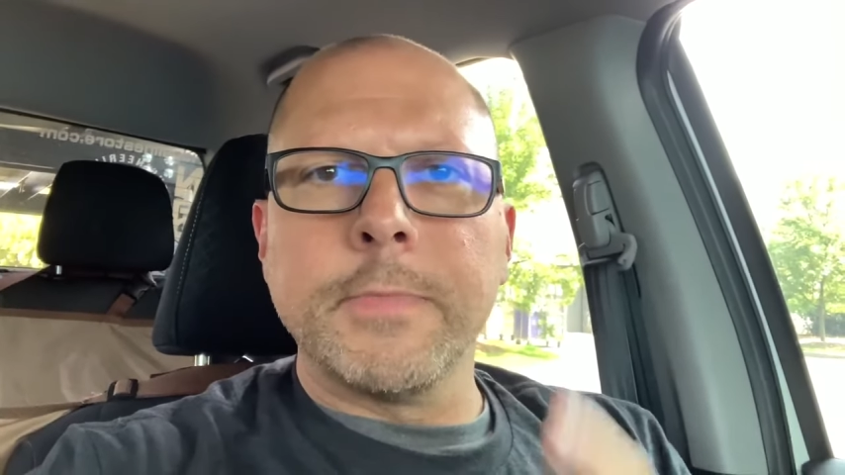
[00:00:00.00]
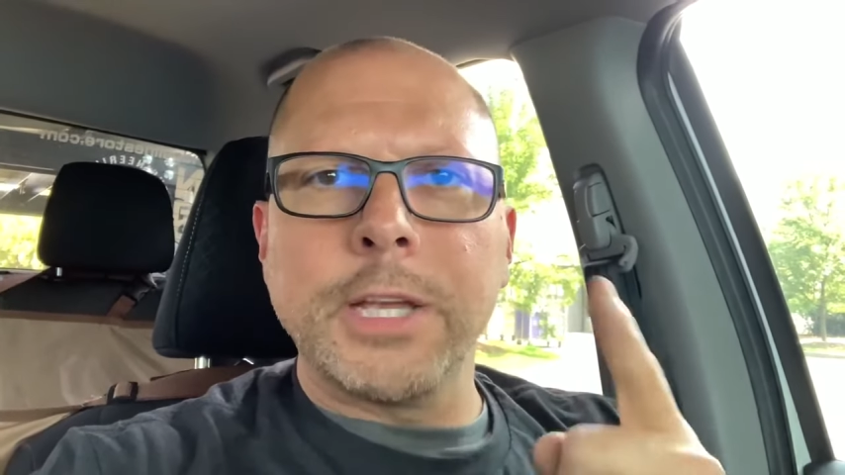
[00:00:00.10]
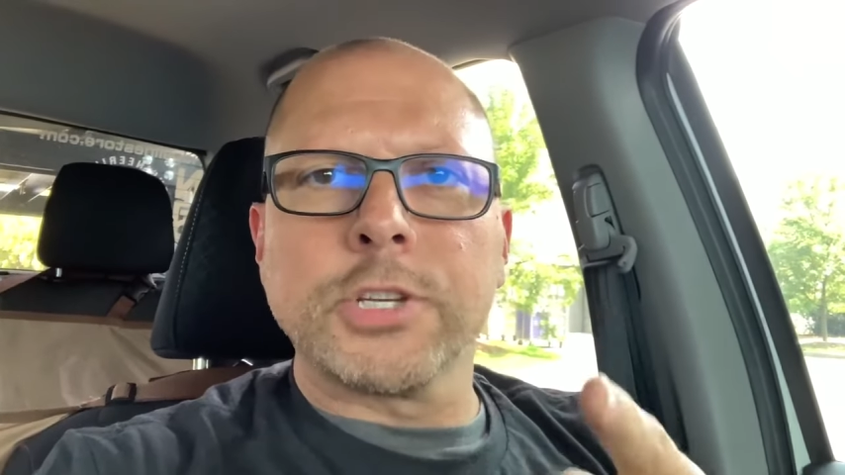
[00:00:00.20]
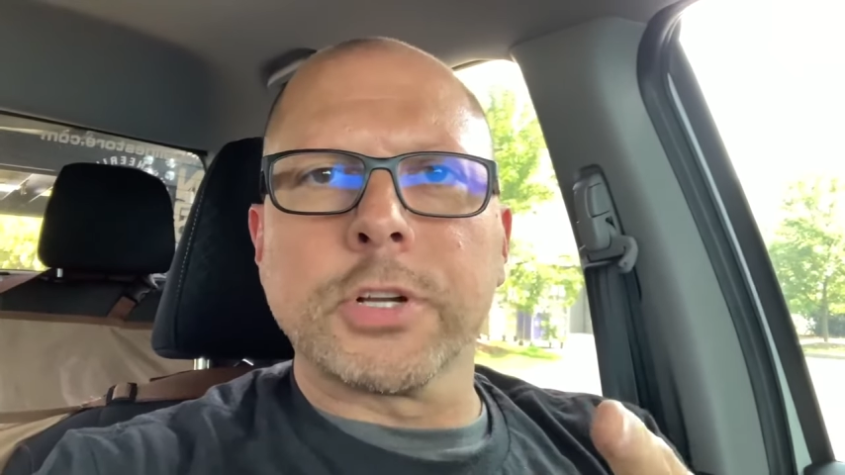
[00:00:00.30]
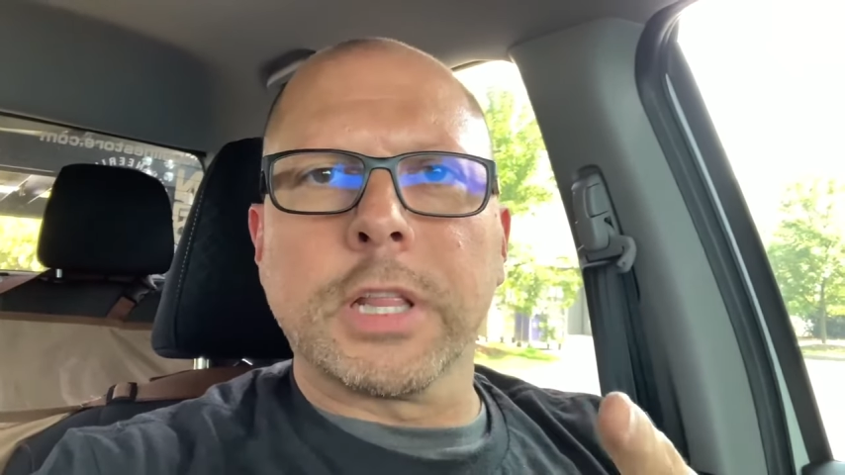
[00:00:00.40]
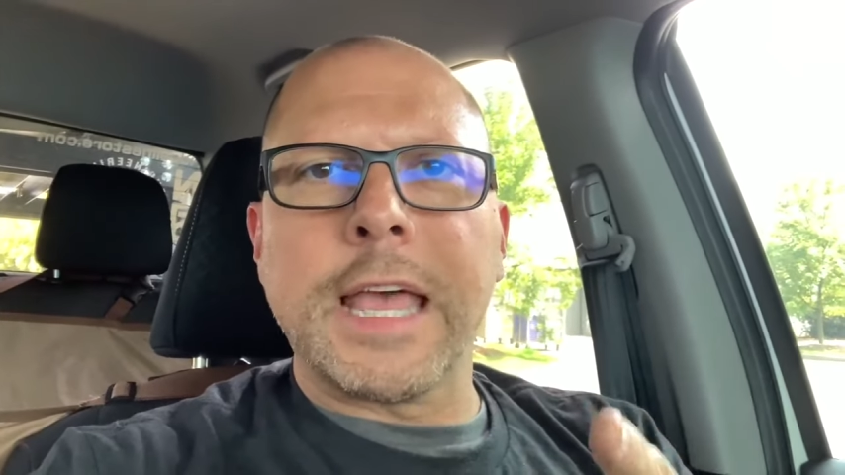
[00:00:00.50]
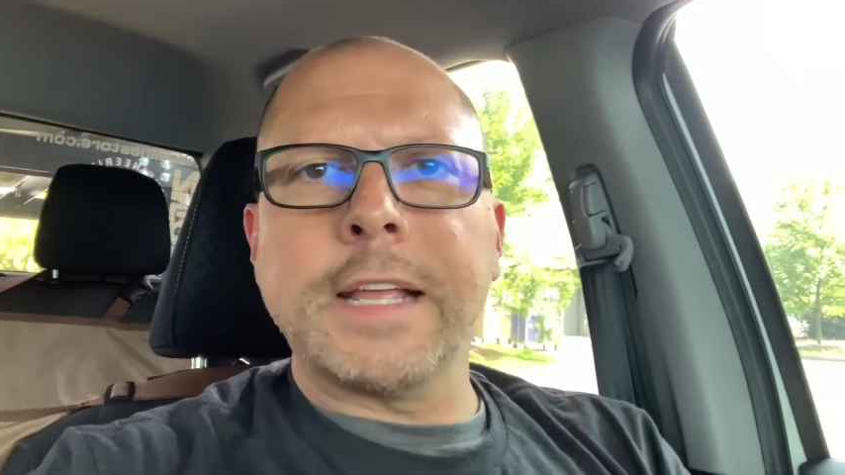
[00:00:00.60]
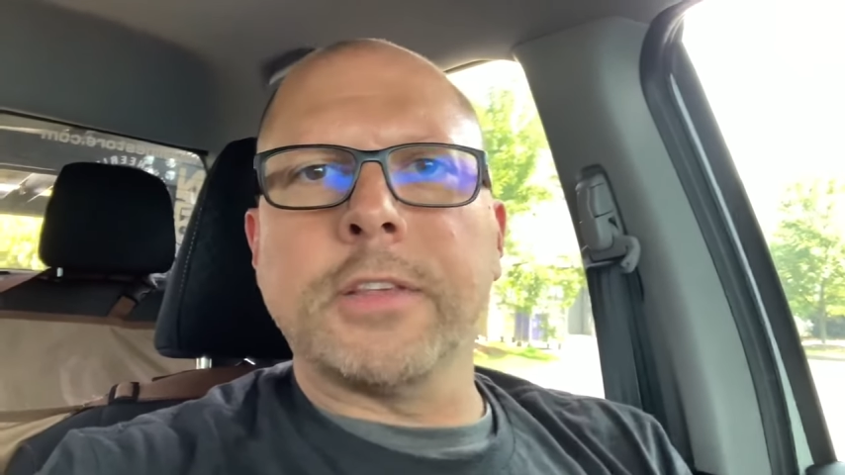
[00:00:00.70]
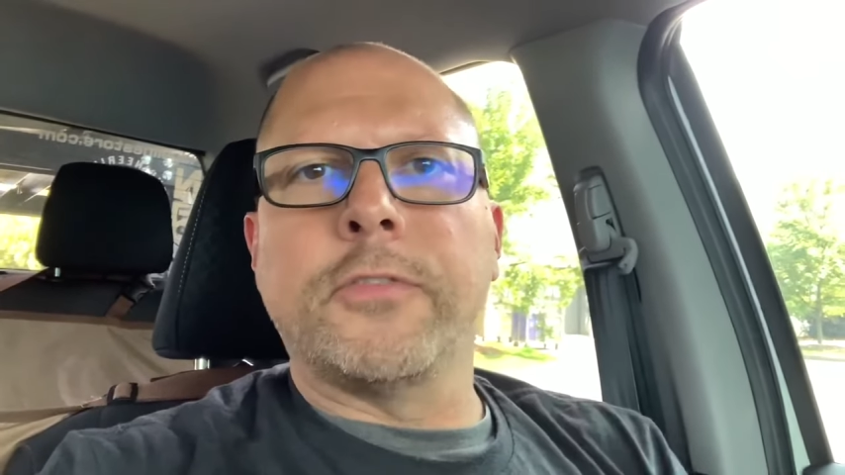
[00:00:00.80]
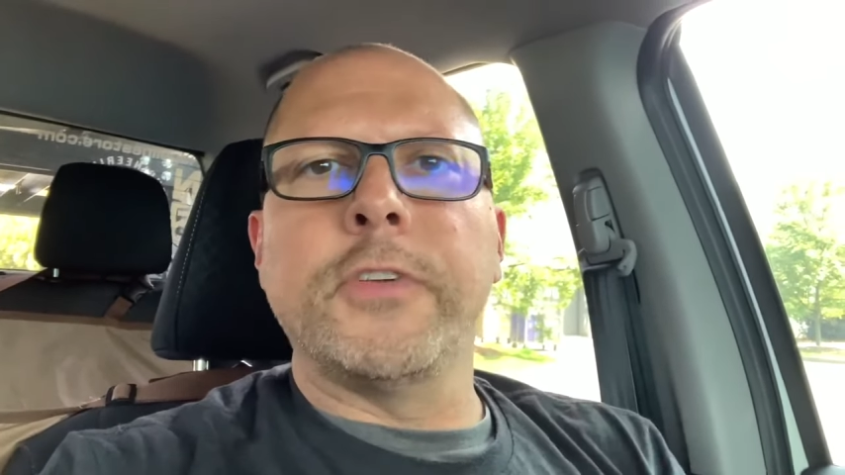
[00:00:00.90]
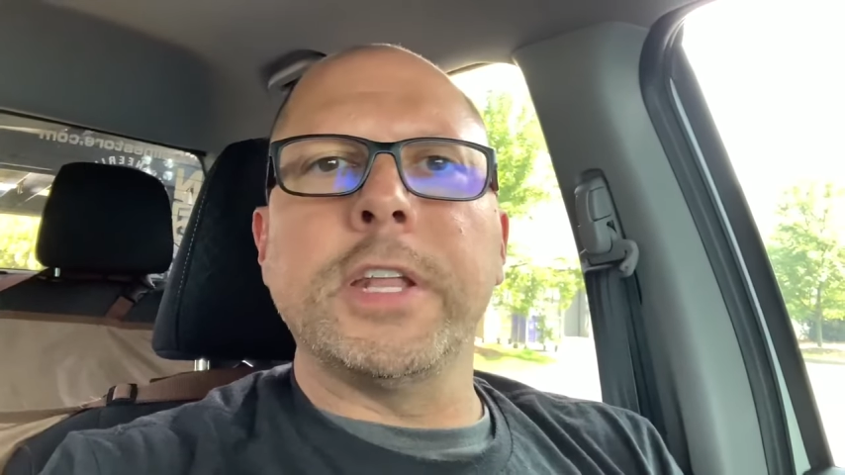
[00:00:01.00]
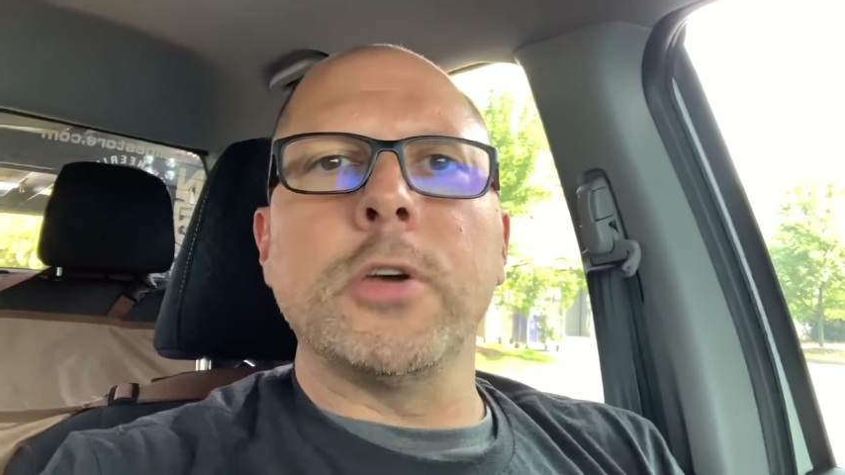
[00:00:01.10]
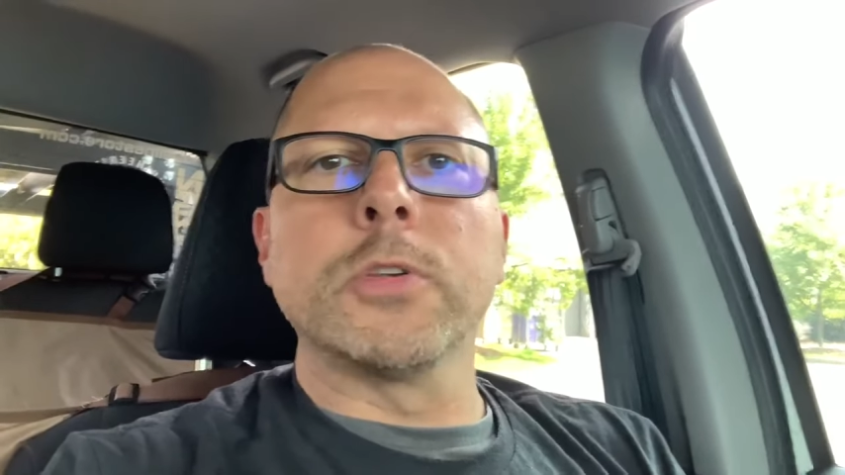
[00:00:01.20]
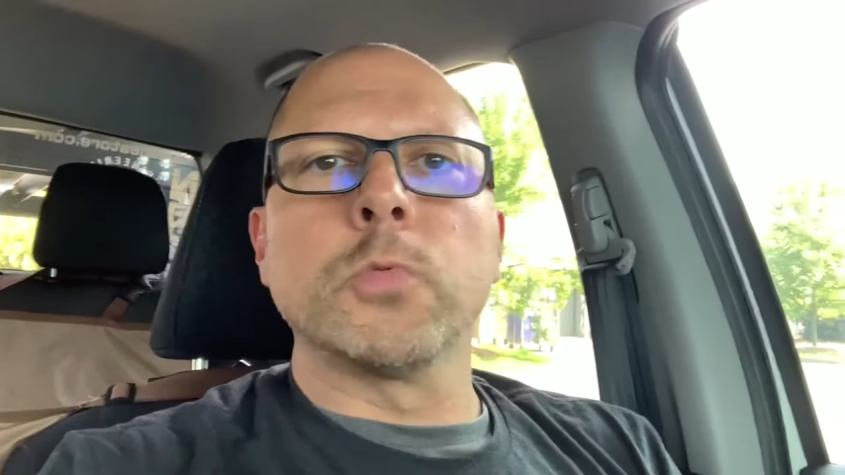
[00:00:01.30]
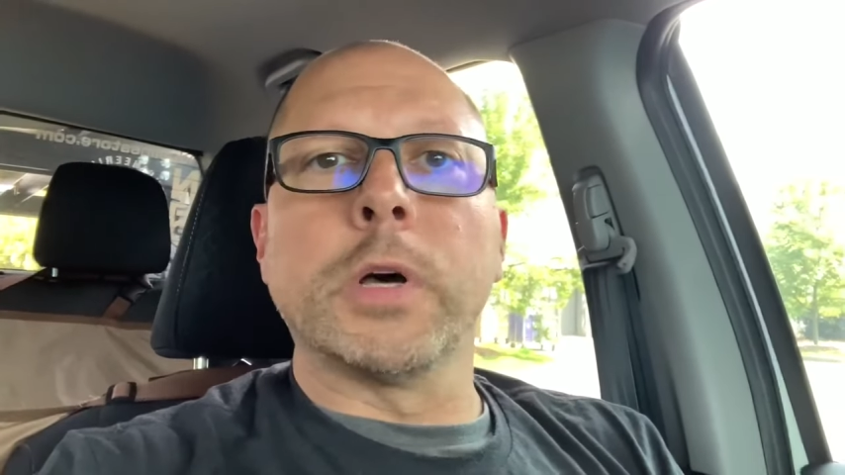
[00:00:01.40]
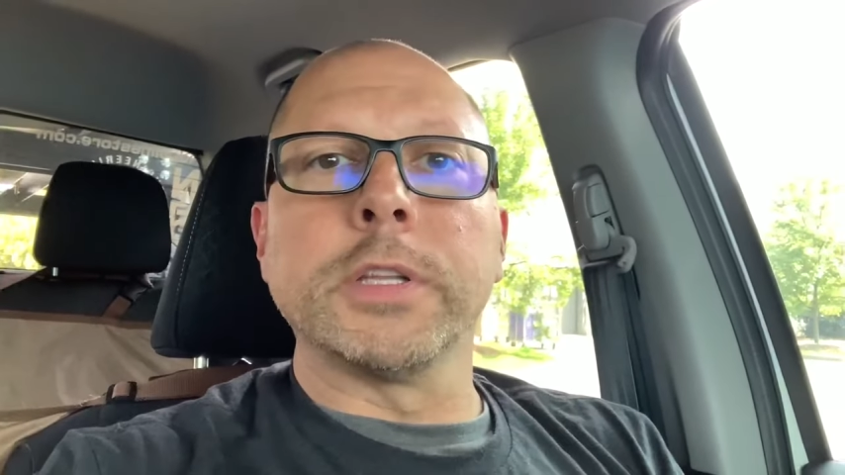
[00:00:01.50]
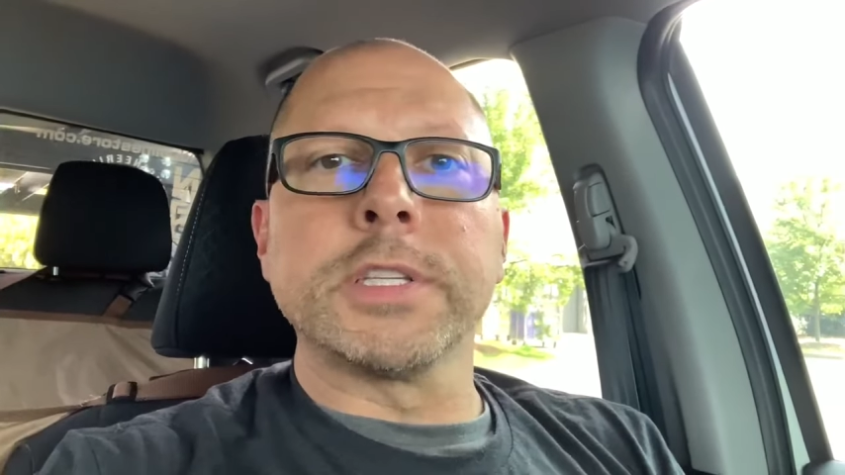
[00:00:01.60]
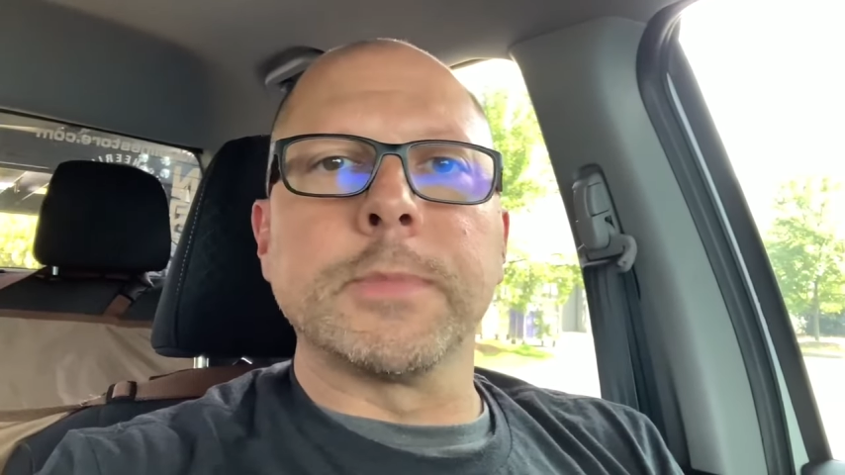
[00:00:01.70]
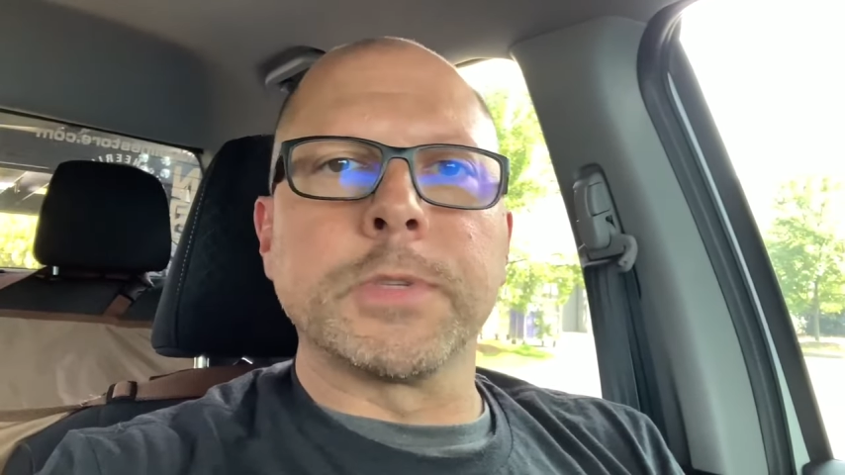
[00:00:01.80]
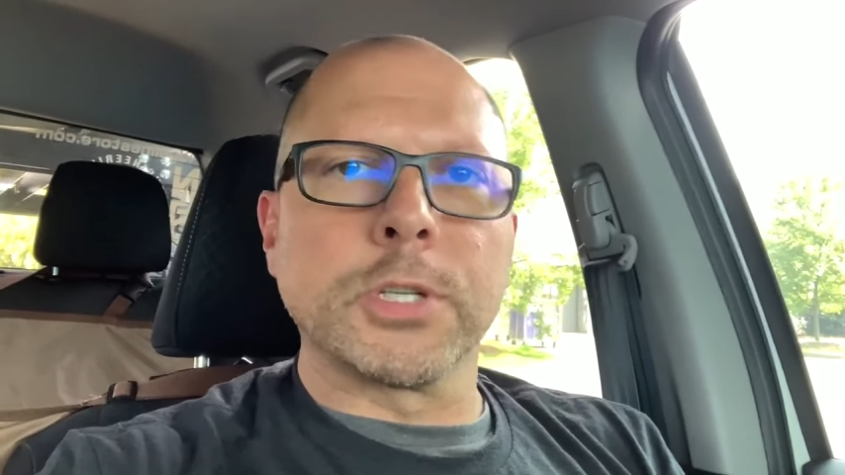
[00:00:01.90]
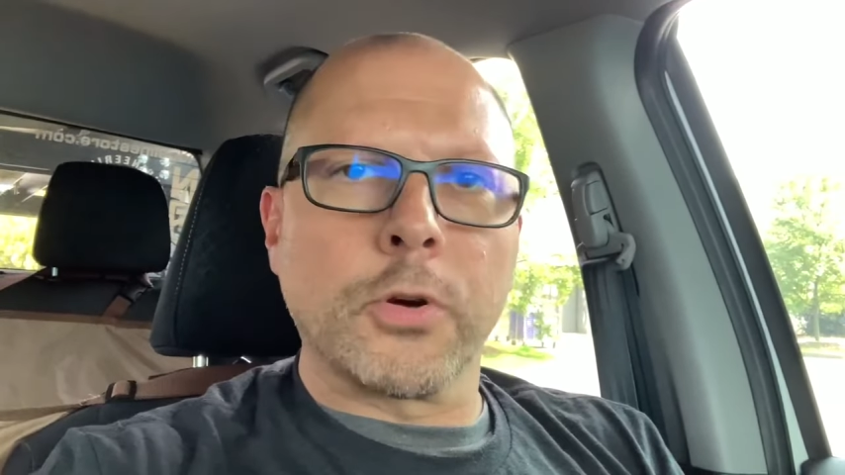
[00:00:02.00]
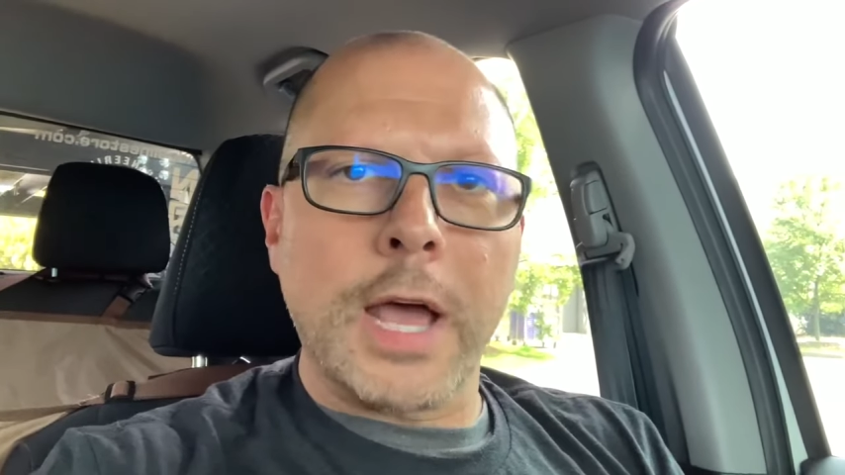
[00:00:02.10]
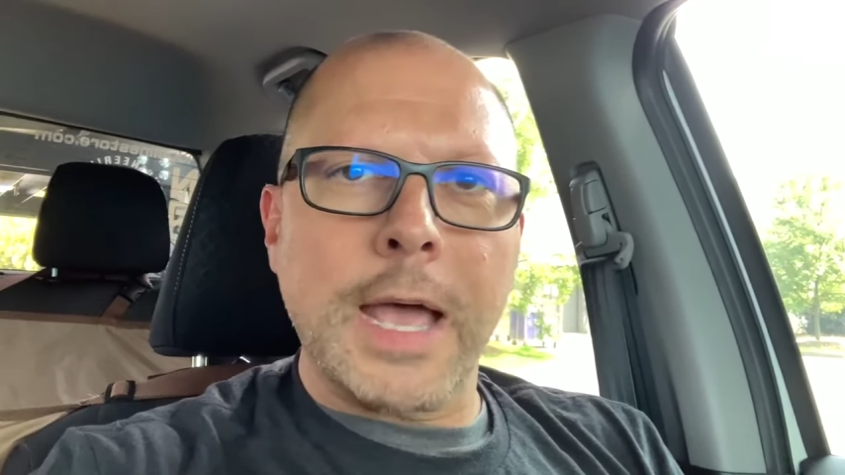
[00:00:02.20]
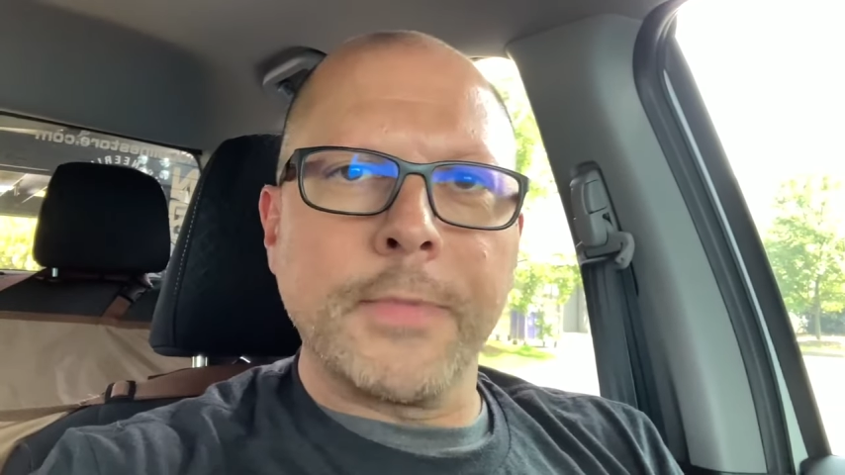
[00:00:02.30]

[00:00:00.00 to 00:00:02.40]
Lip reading: Make sure to like this video as well as subscribe.